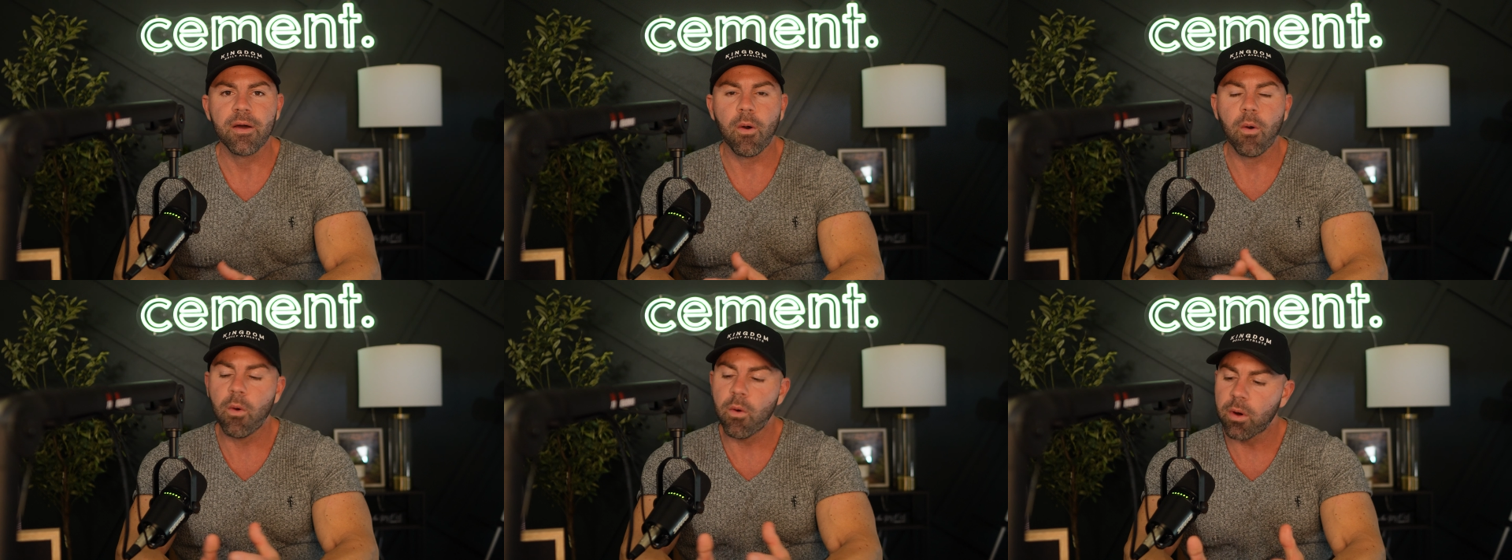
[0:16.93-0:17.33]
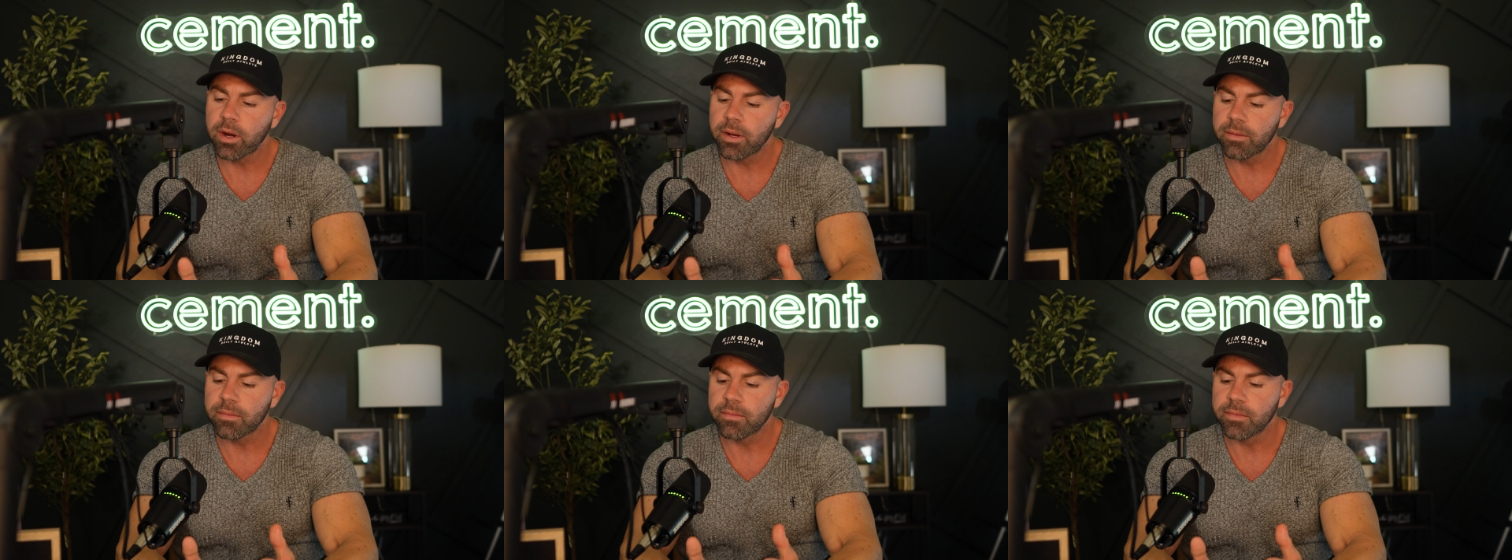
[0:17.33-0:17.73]

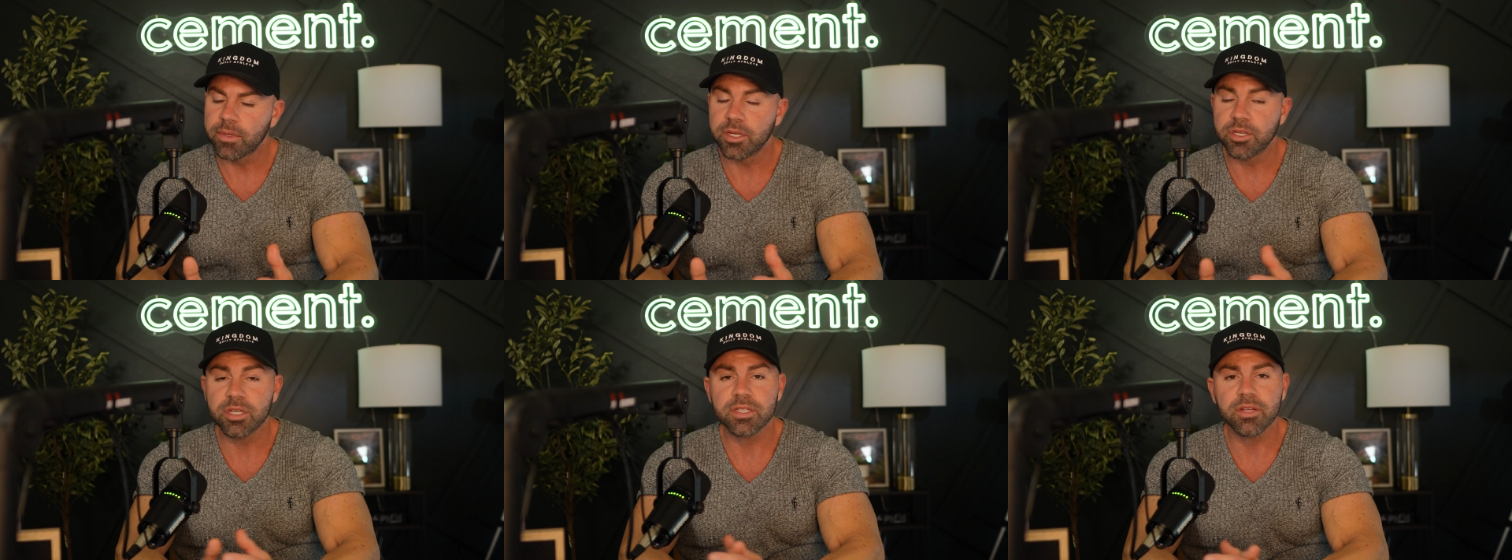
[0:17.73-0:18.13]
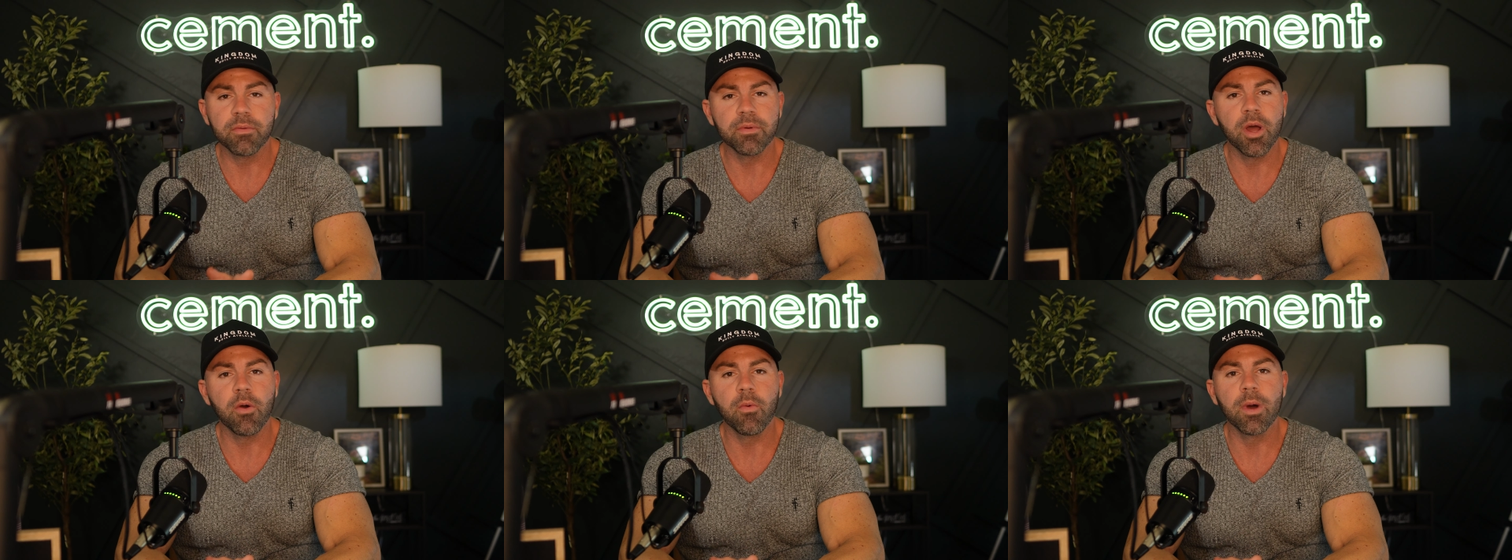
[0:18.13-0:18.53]
or you just
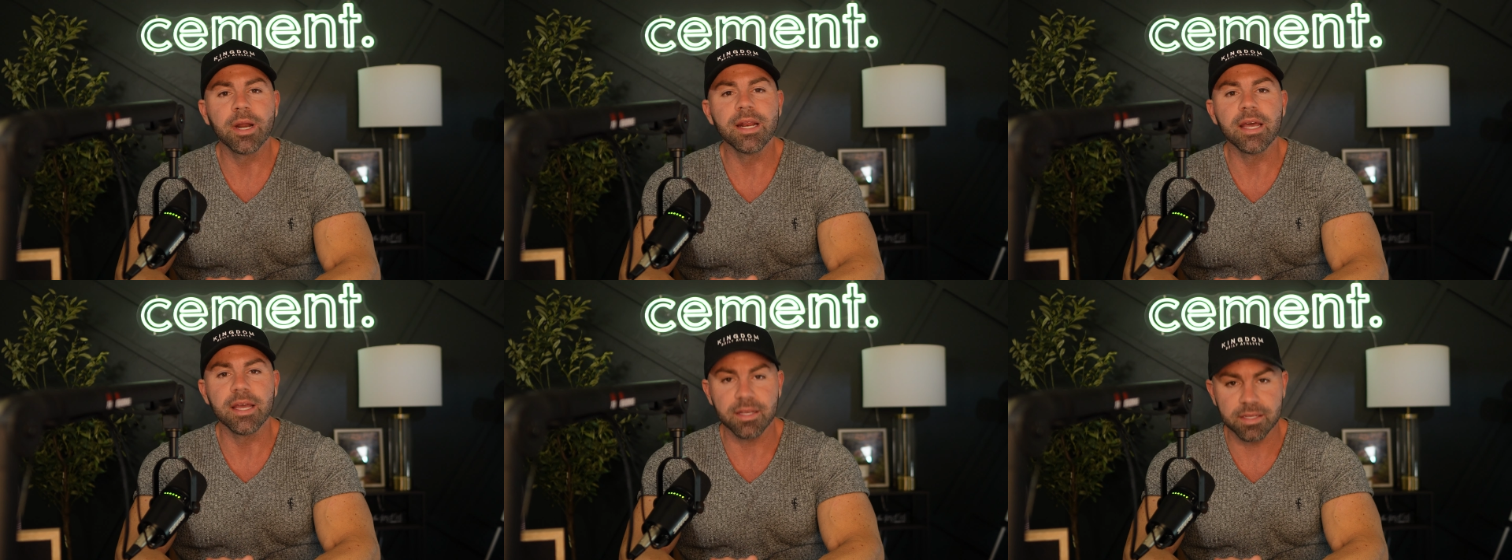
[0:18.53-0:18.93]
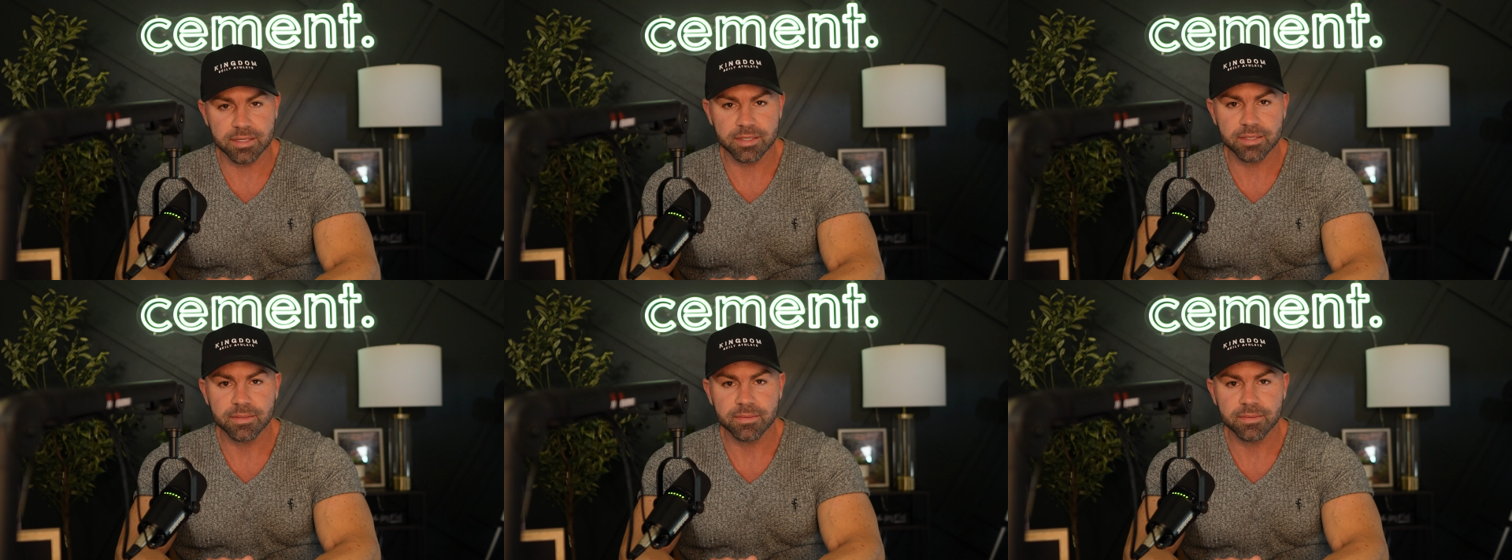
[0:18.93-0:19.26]
don't know what it is.